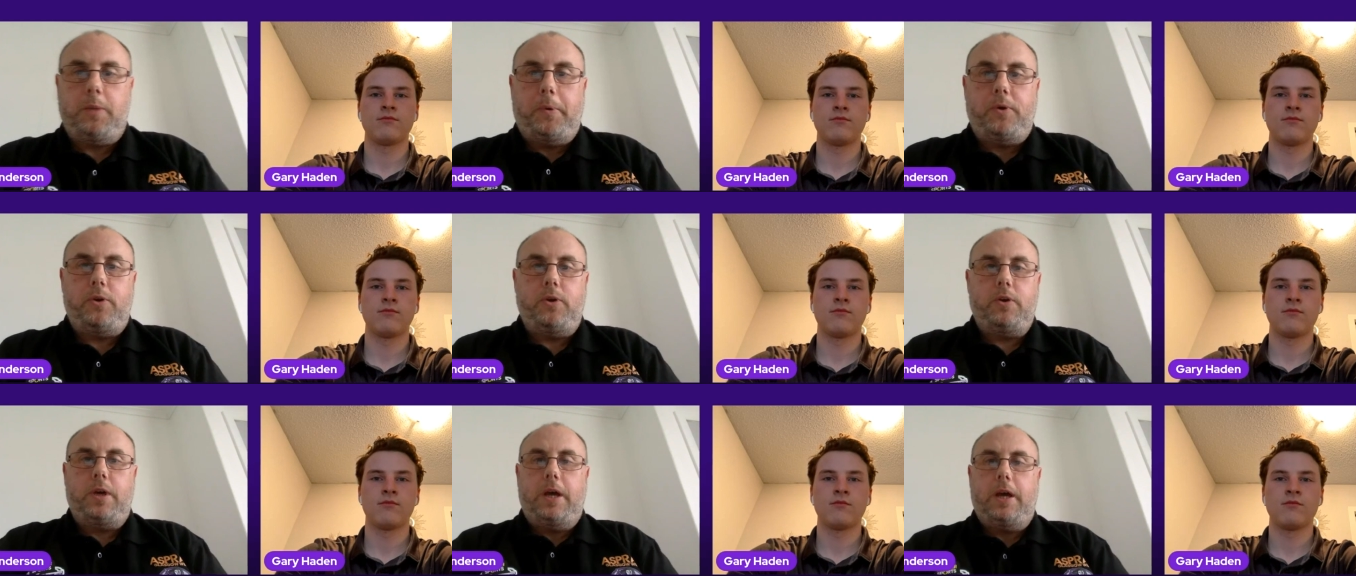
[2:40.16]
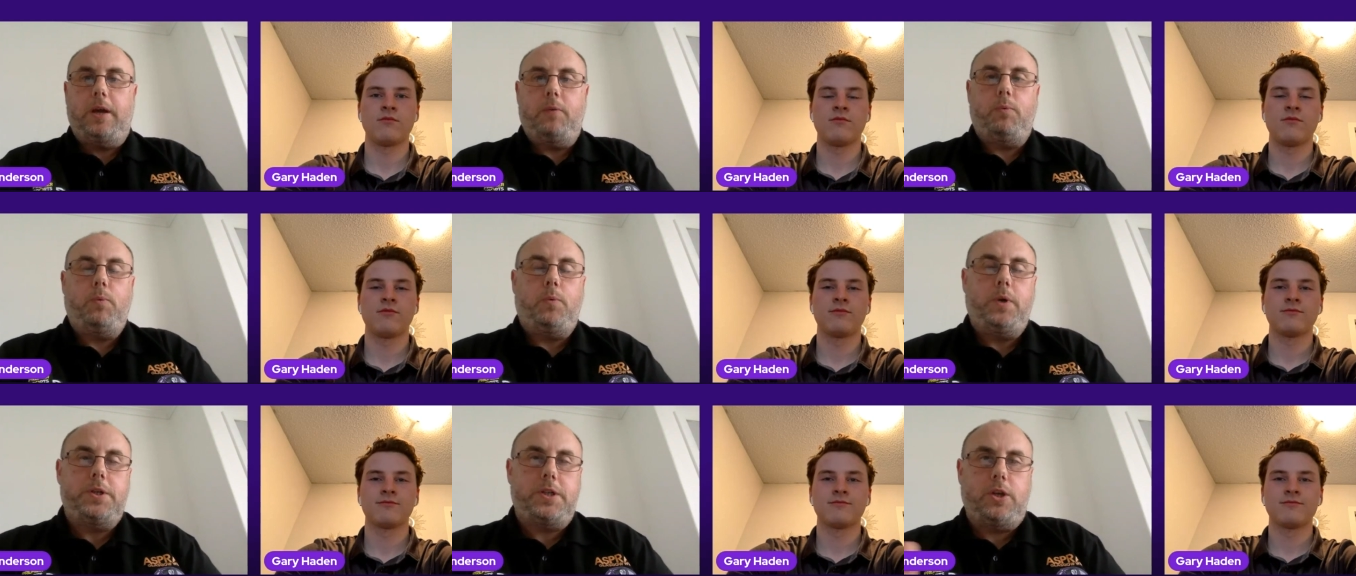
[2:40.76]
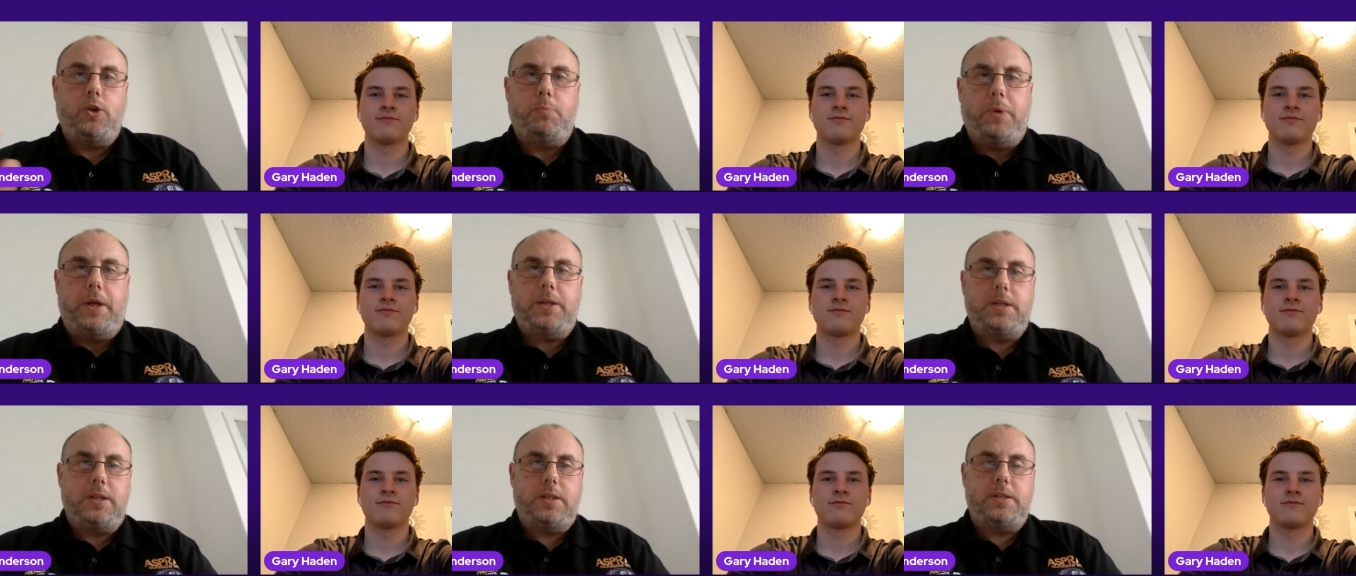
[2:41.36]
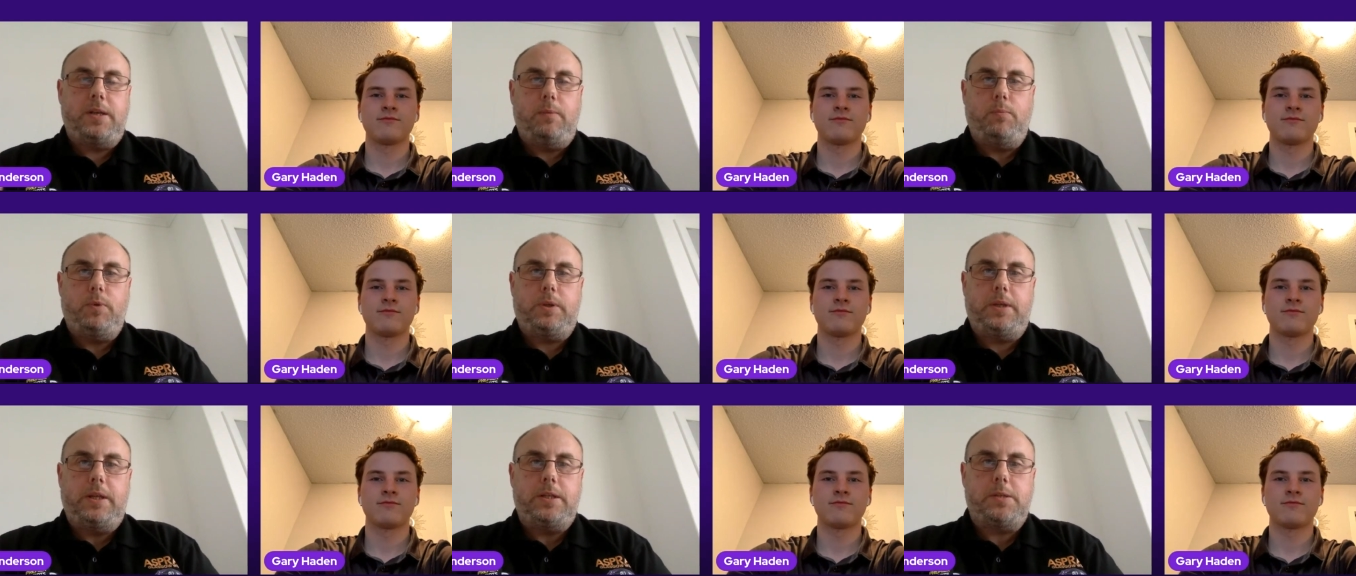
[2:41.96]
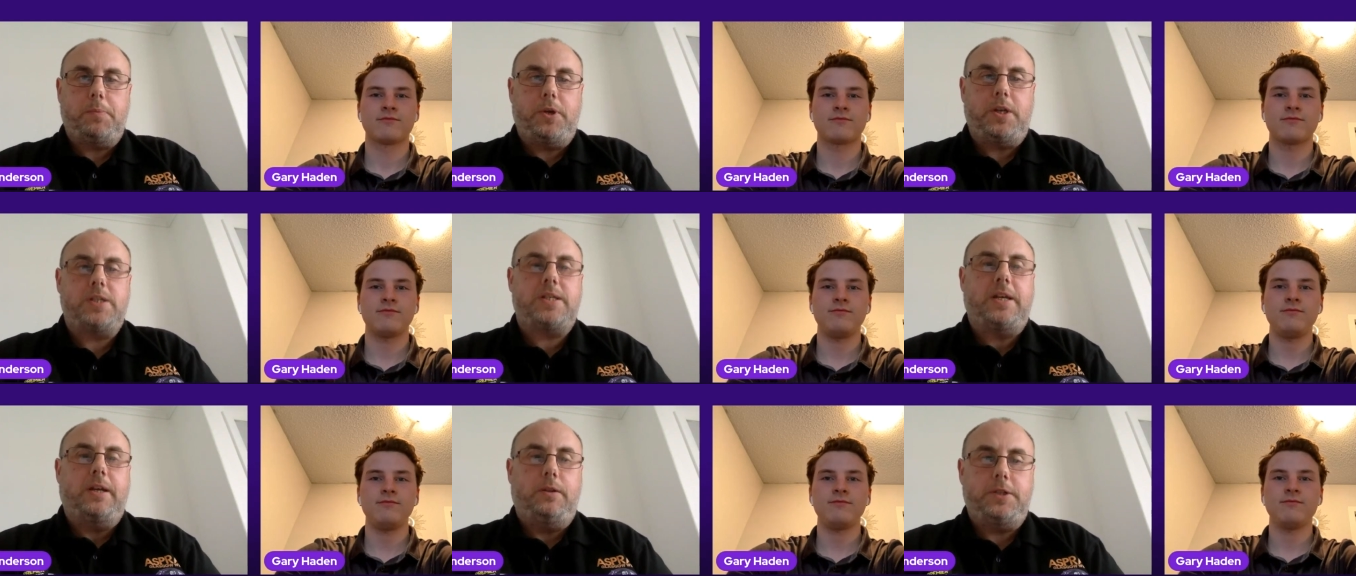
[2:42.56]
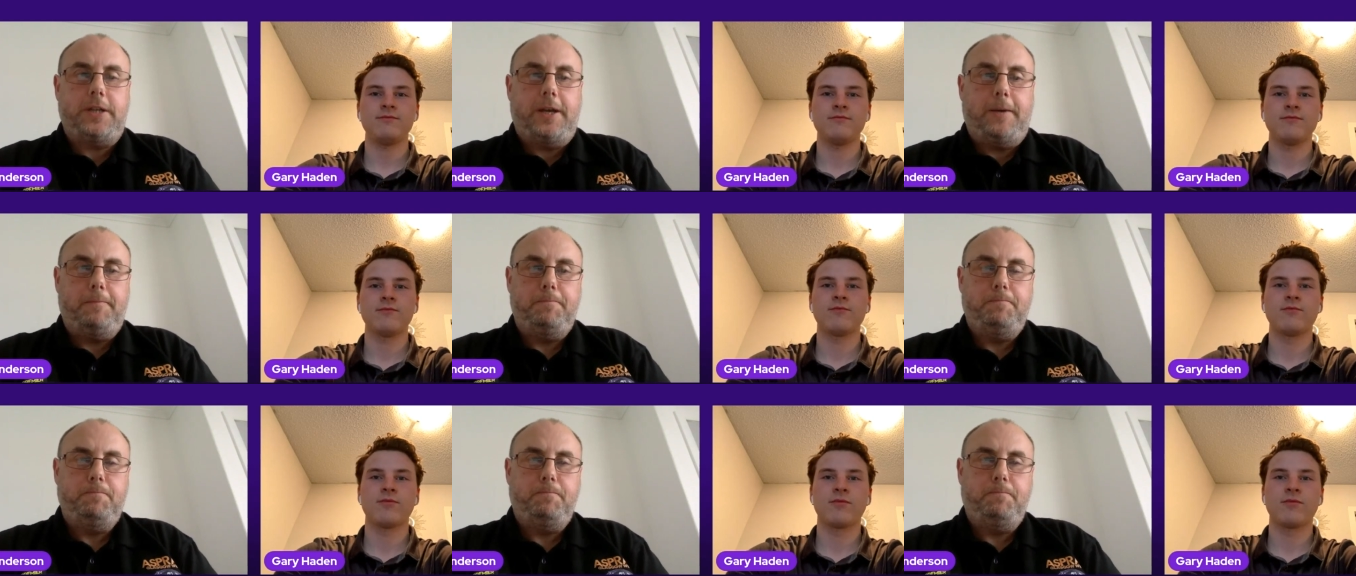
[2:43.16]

Speaker 1: about you, Gary. What is it you bring to the team? Tell us about your skill set.